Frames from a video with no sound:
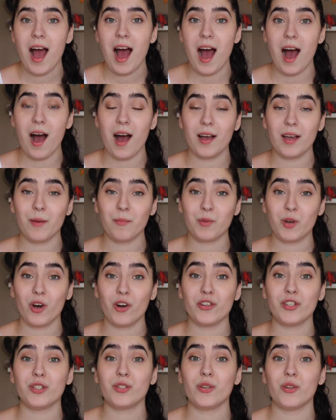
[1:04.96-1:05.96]
I am
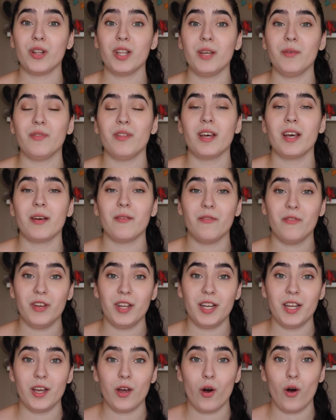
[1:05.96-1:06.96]
going to leave the
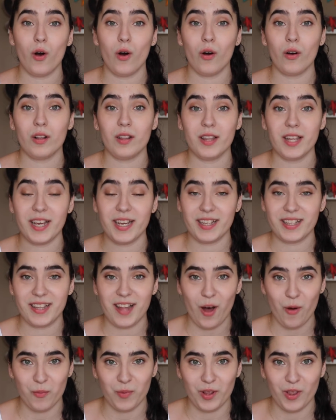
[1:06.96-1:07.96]
video link
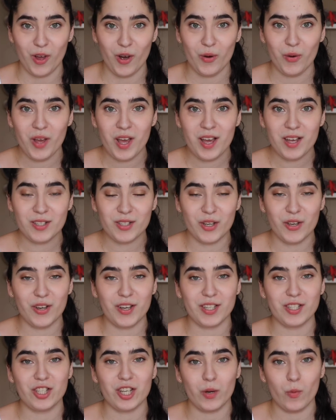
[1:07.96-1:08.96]
down below so you
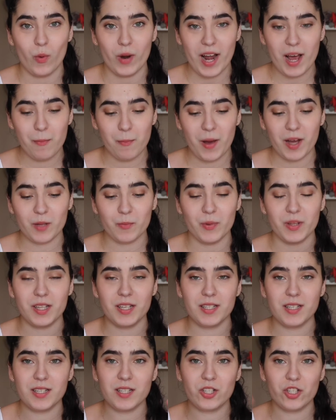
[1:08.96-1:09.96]
can check what I packed, but
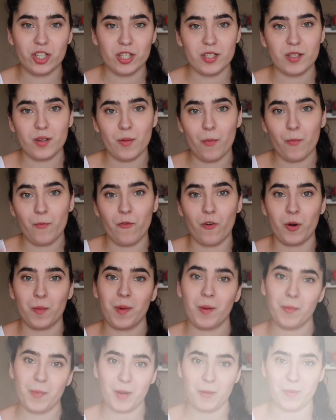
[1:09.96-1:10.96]
this is just for
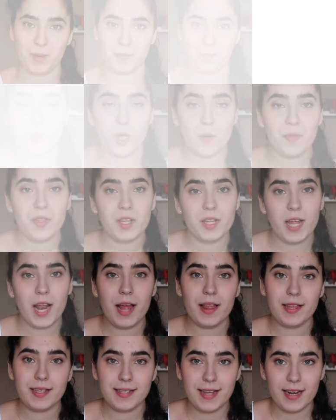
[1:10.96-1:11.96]
my baby. Something
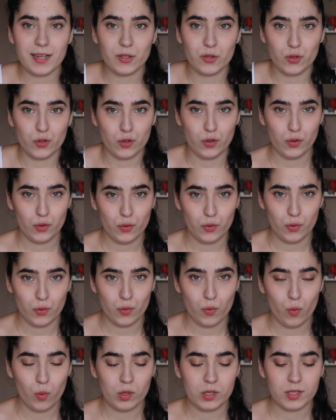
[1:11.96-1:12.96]
that I decided to
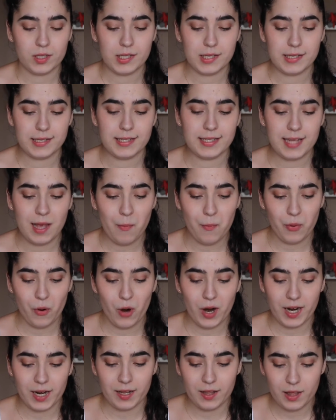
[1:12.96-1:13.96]
do was
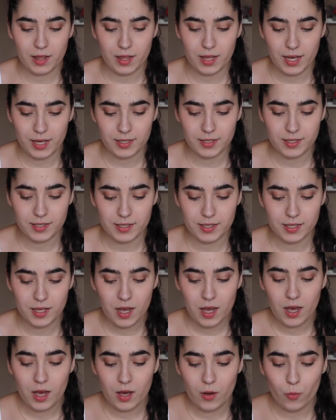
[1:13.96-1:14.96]
separate things
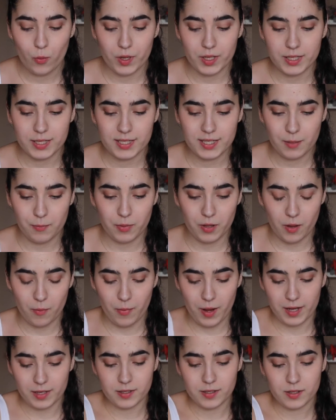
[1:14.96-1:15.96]
with Ziploc
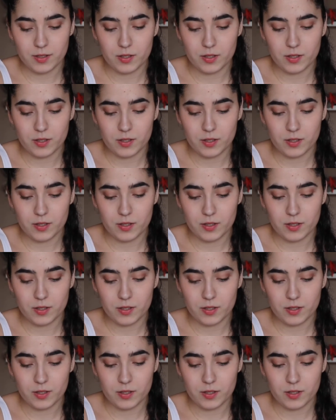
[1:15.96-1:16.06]
bags.